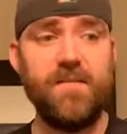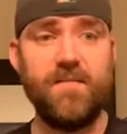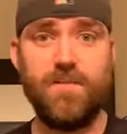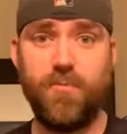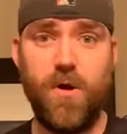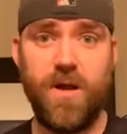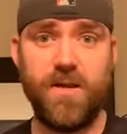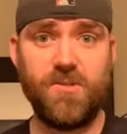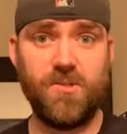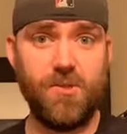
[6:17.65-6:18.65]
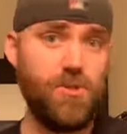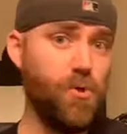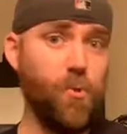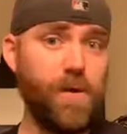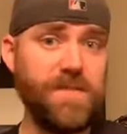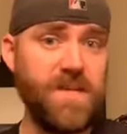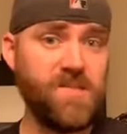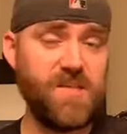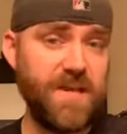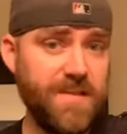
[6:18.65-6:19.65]
the products do what they
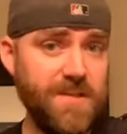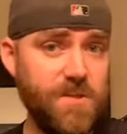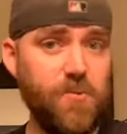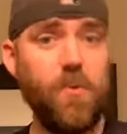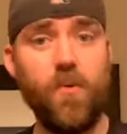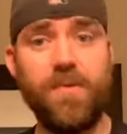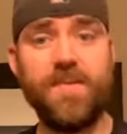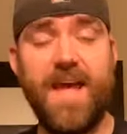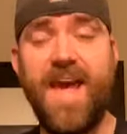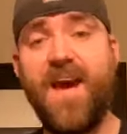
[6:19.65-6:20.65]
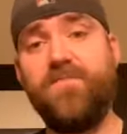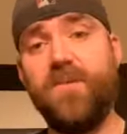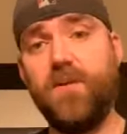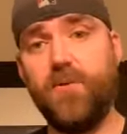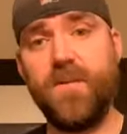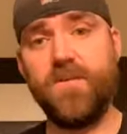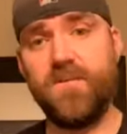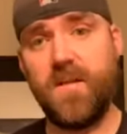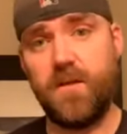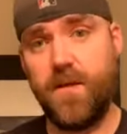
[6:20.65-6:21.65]
say they do or that they have the
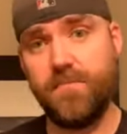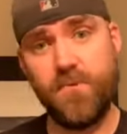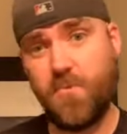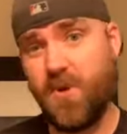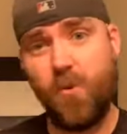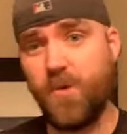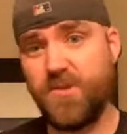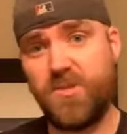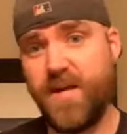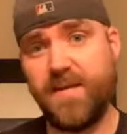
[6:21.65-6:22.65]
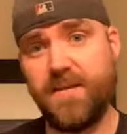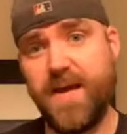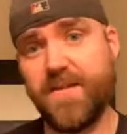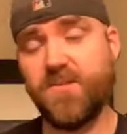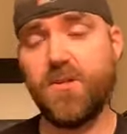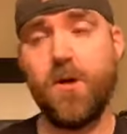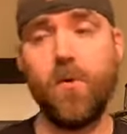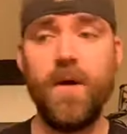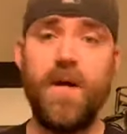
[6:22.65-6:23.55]
ingredients they claim to. No one's checking that. So